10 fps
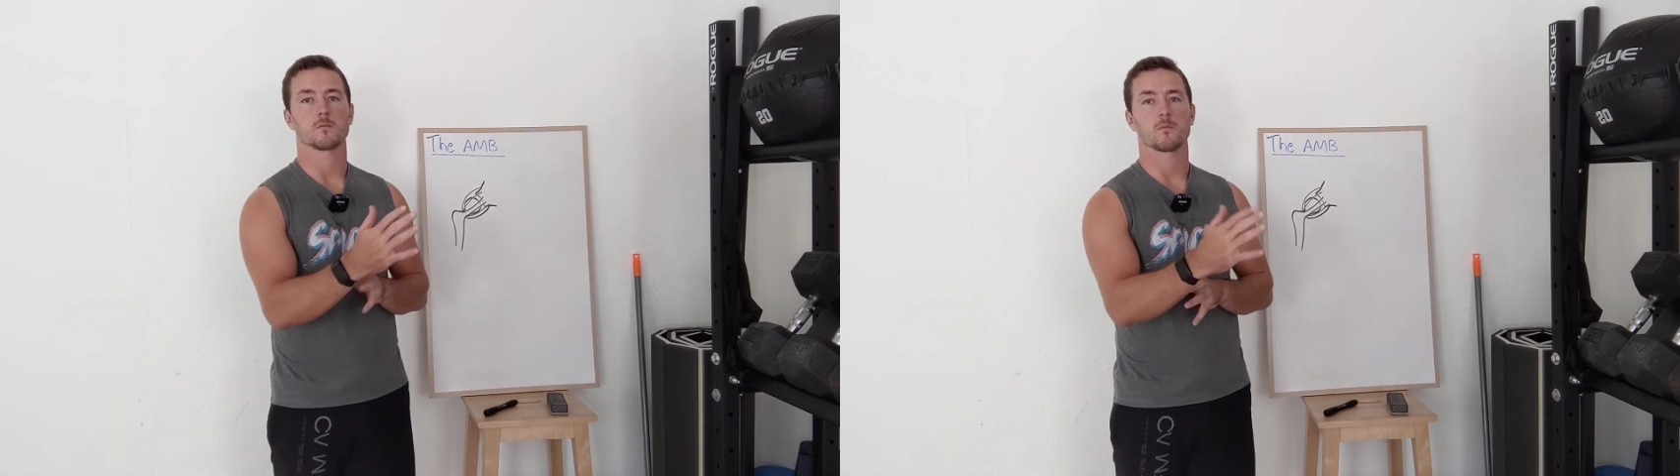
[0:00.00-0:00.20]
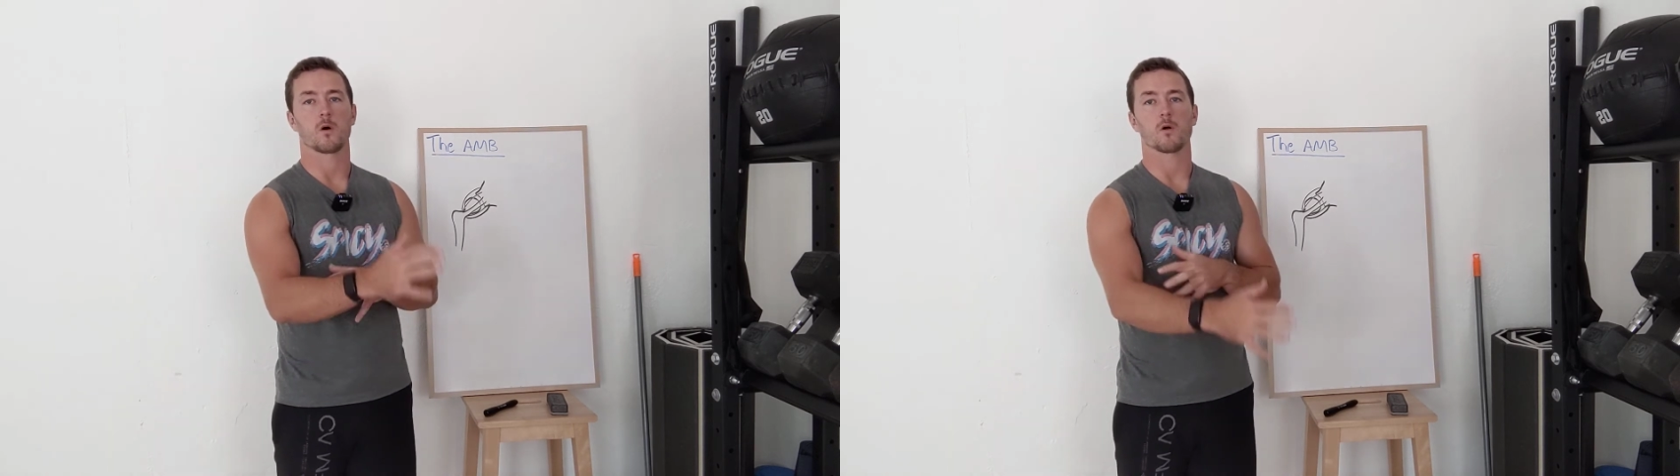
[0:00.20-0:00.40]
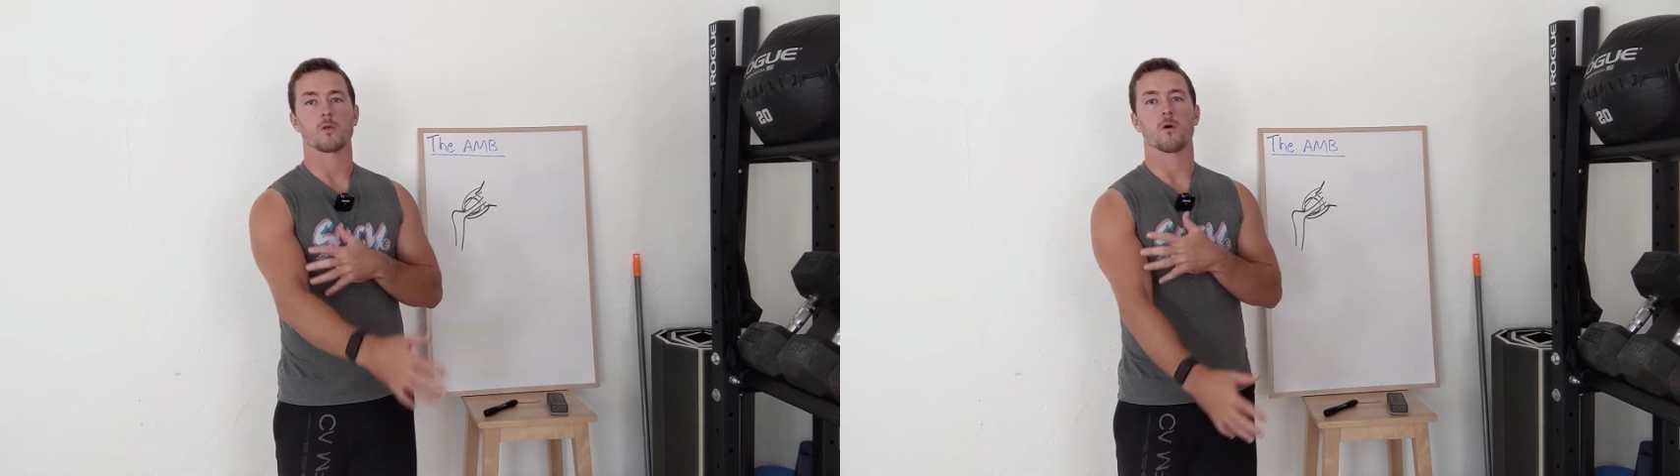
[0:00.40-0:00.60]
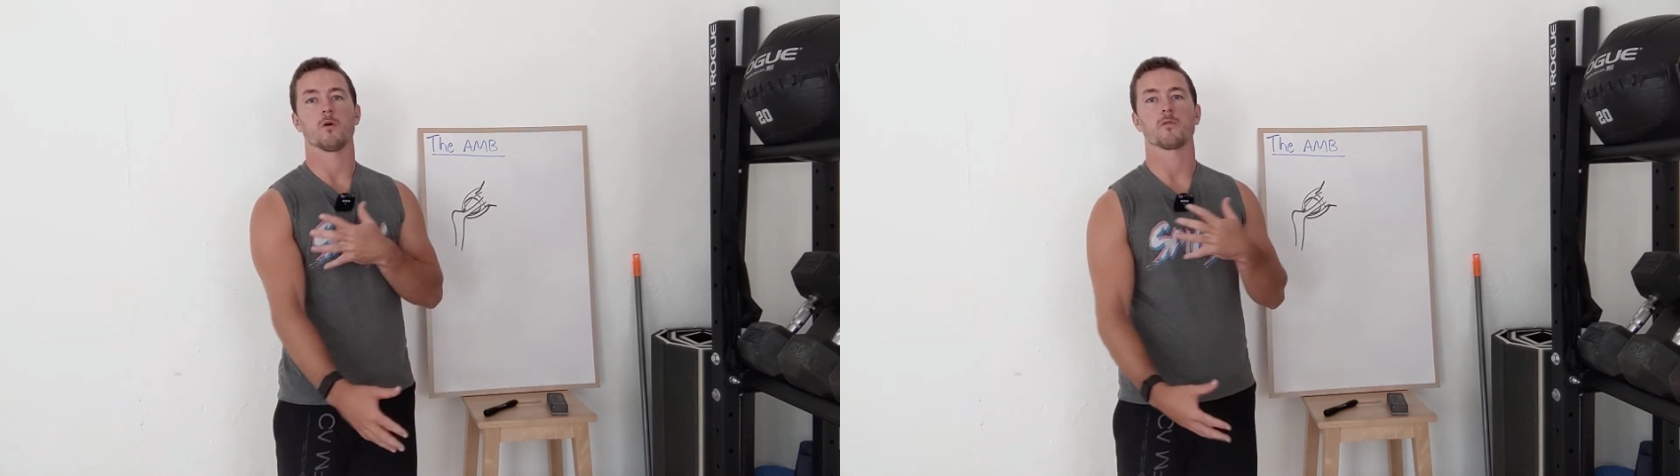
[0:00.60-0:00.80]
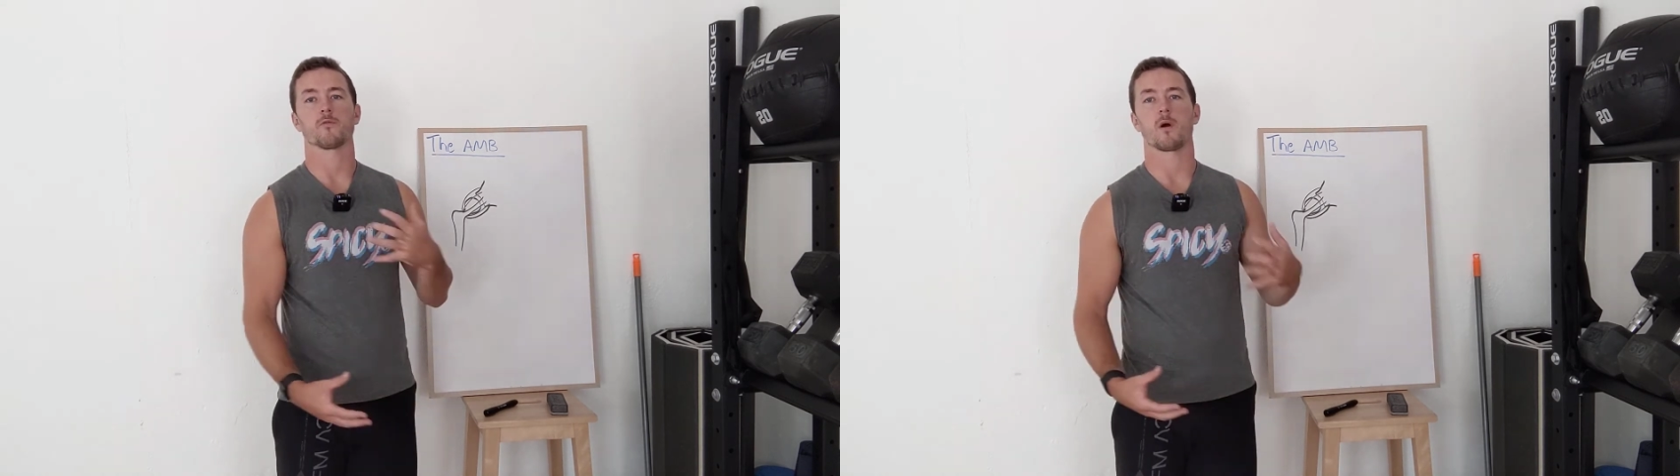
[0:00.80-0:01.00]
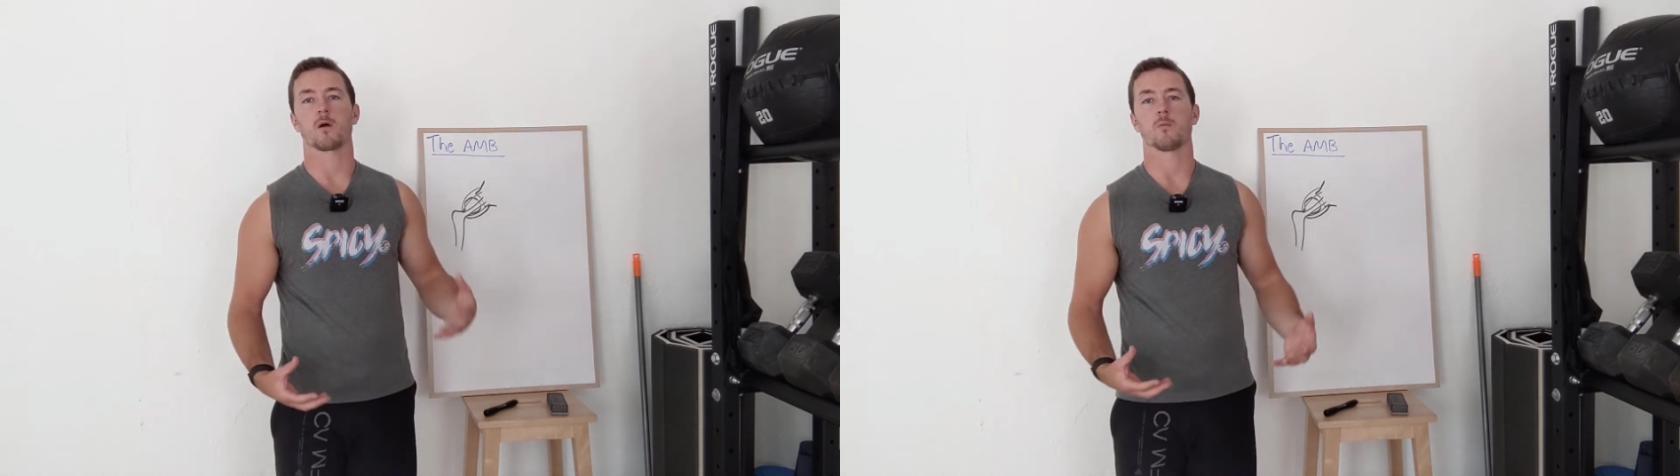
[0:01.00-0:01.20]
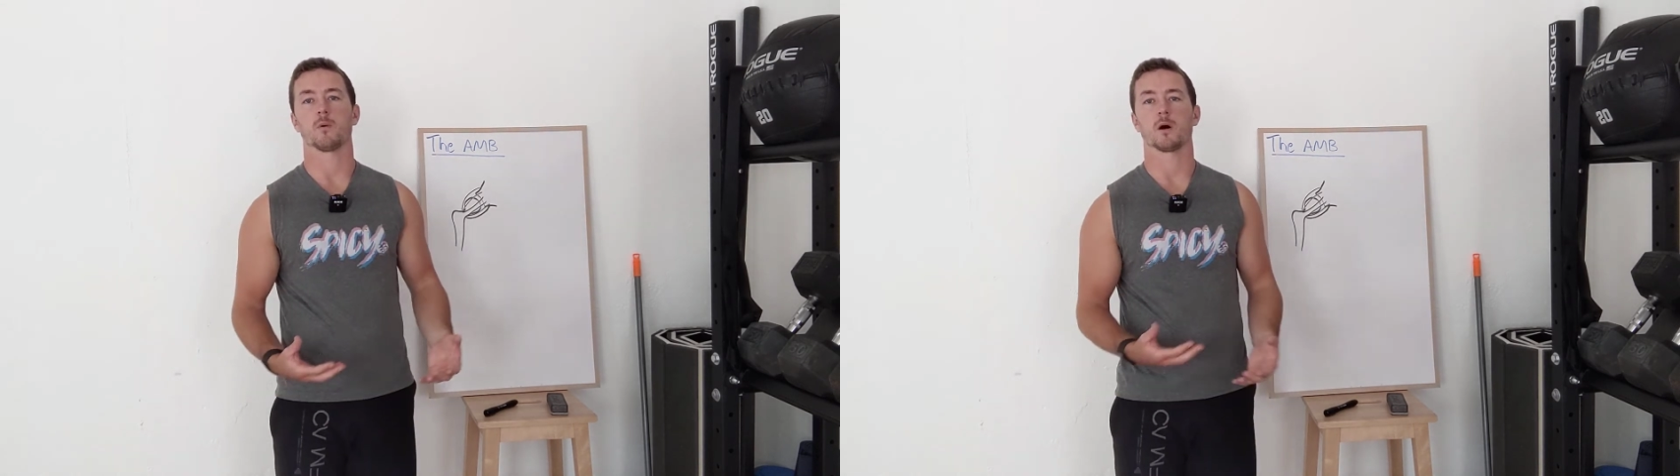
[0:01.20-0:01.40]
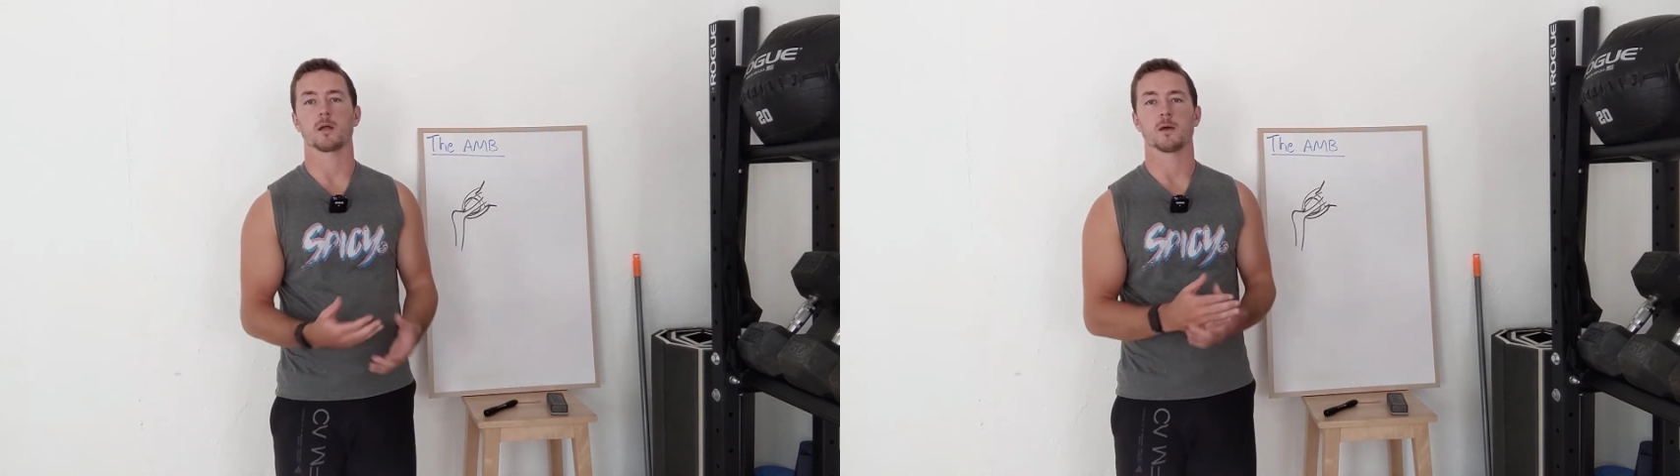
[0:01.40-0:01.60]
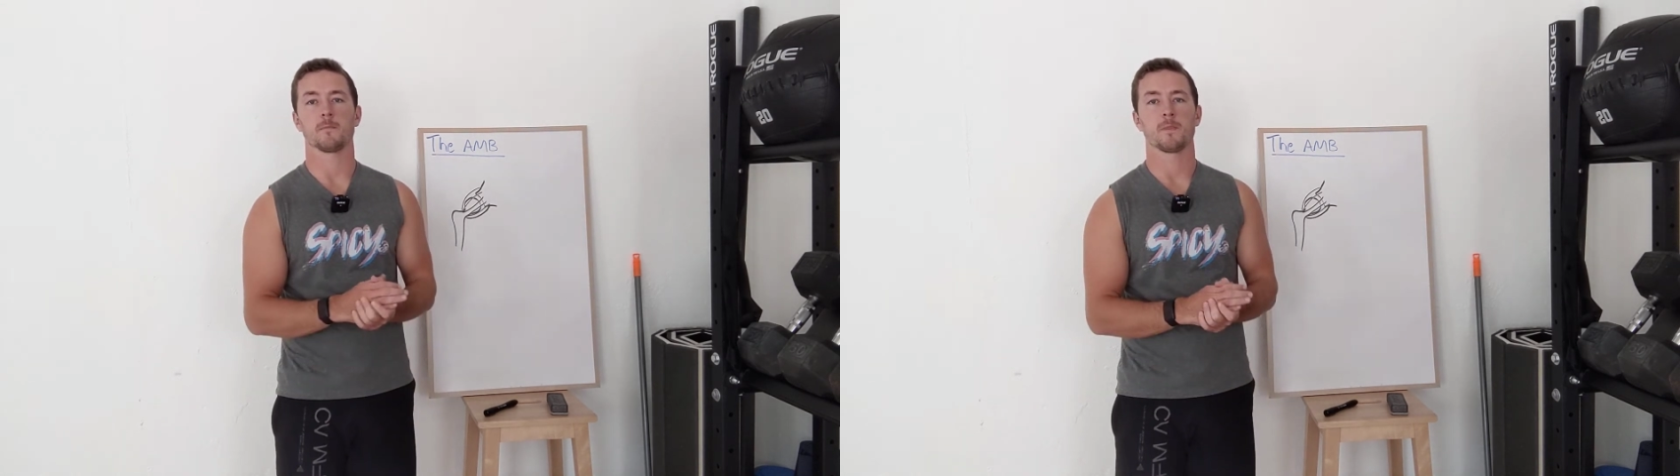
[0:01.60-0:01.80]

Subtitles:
all throughout our body,